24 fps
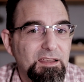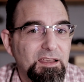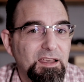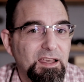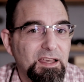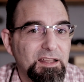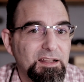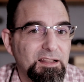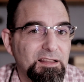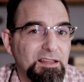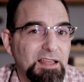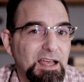
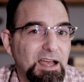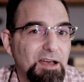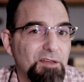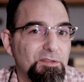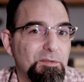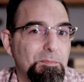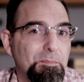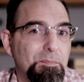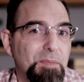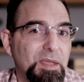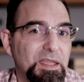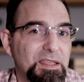and allow
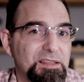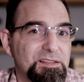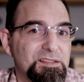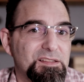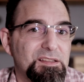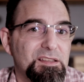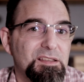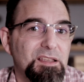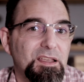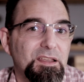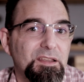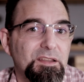the
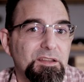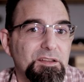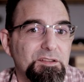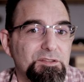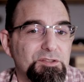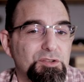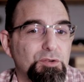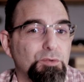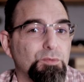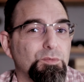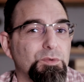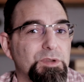base
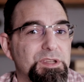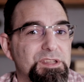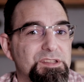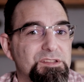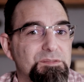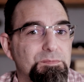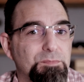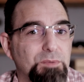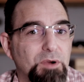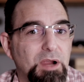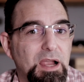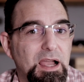to
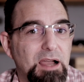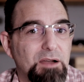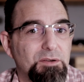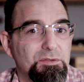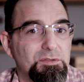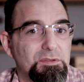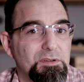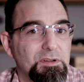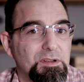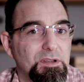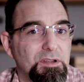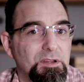resprout
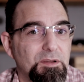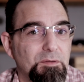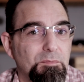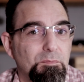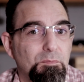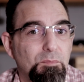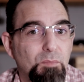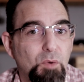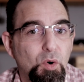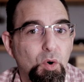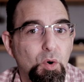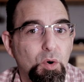
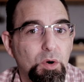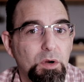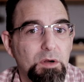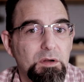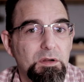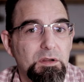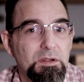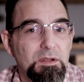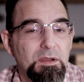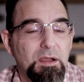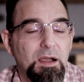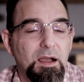
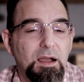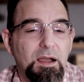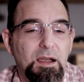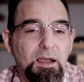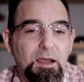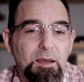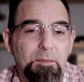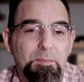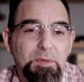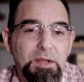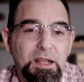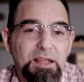more.
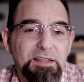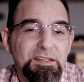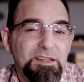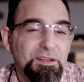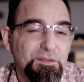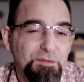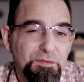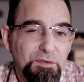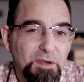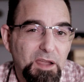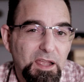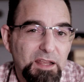But I
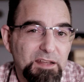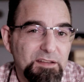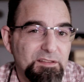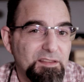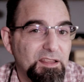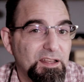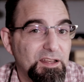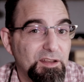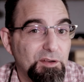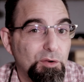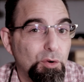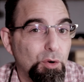did find
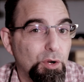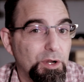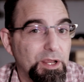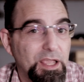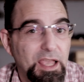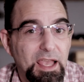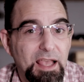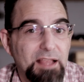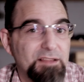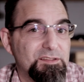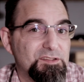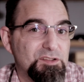that it already
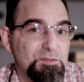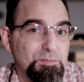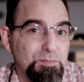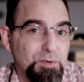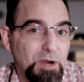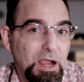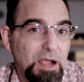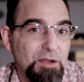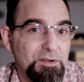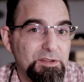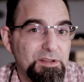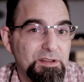had
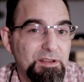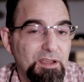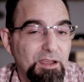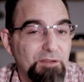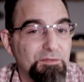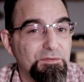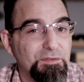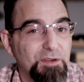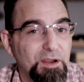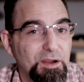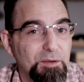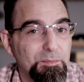sprouted a
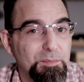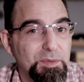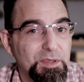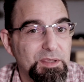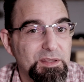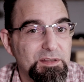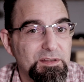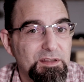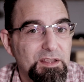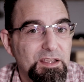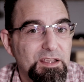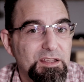fair
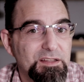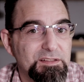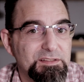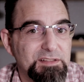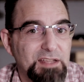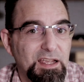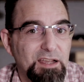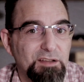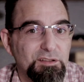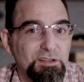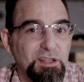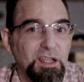bit
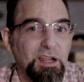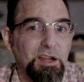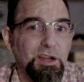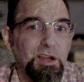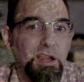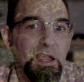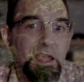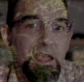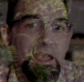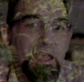down there,